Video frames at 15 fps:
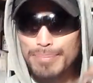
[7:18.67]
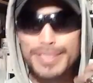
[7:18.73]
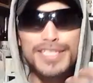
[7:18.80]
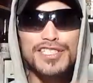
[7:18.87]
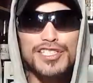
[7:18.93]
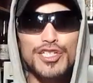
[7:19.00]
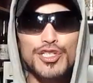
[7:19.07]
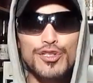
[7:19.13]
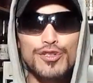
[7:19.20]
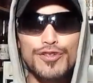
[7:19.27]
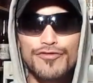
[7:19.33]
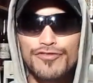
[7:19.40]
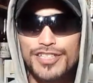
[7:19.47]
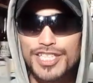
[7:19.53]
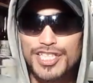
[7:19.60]
But it's a
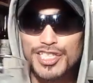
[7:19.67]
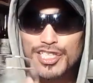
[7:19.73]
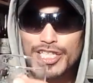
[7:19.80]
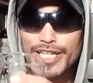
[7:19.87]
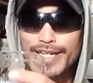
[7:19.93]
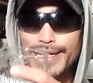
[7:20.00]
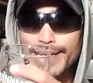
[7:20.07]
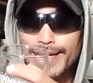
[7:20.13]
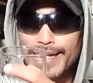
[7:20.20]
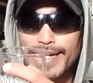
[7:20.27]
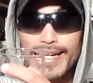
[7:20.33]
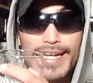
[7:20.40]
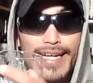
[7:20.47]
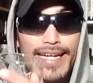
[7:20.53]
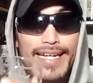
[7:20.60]
short finish.
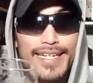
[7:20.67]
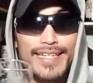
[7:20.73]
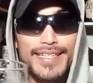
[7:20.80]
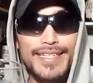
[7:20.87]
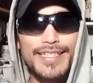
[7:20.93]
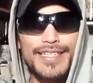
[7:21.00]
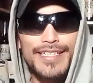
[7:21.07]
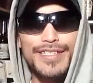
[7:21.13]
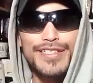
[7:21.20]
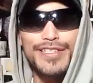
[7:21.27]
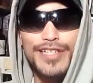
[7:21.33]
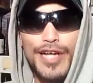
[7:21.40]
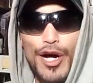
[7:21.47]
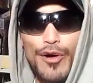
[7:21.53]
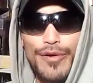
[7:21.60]
And it
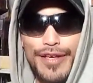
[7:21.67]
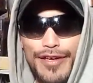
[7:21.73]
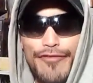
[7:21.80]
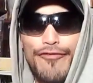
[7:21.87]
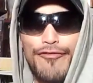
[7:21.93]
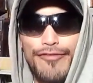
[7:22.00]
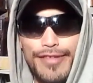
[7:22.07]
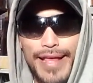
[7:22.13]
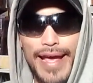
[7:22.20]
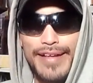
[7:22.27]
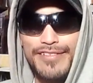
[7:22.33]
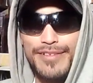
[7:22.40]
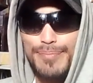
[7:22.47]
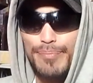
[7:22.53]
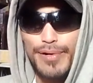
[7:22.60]
is going
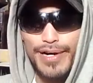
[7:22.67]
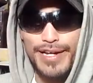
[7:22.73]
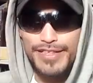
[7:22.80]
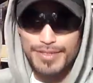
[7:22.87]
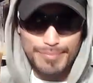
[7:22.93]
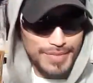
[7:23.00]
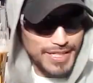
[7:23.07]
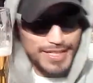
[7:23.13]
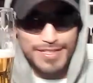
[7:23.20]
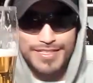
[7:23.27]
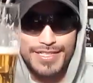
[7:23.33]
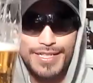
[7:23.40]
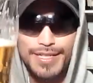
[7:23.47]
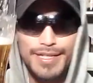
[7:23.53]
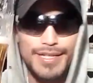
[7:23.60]
flat by the
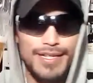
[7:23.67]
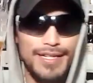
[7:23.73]
minute.